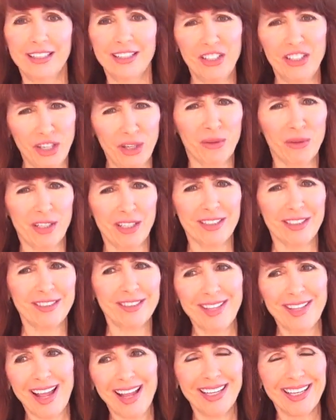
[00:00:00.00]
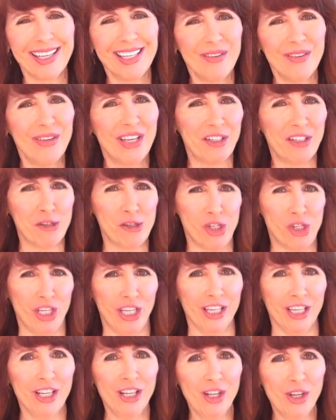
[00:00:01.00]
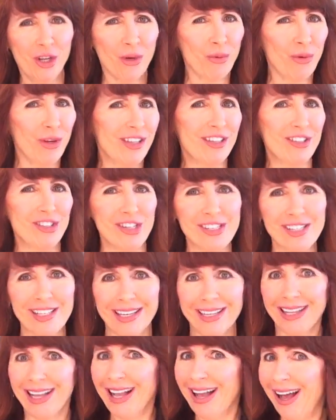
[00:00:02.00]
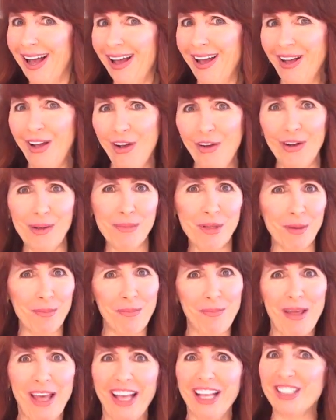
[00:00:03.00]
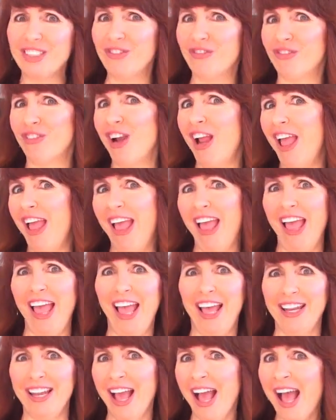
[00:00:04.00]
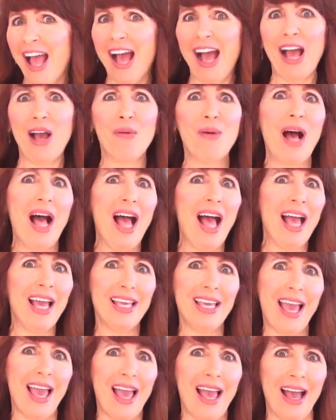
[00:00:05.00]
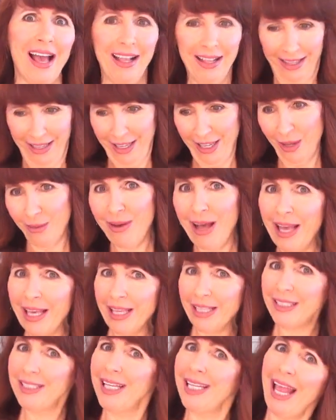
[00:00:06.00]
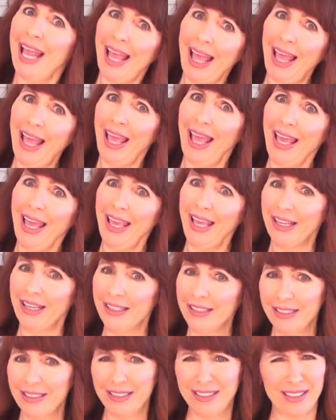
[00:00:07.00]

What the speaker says: It's that kind of energy where they're just like, oh, I'm your best friend. How are ya? How are you today?